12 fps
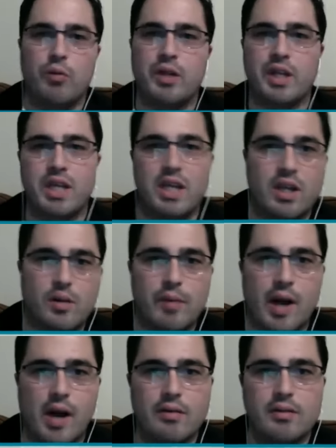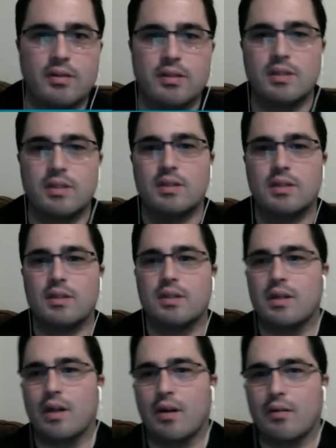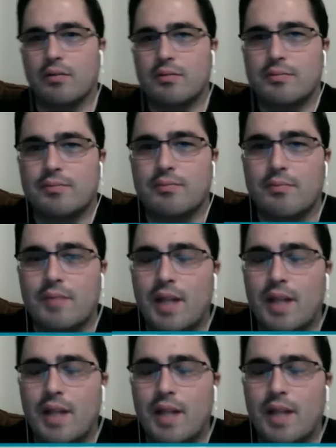hear about. You know, like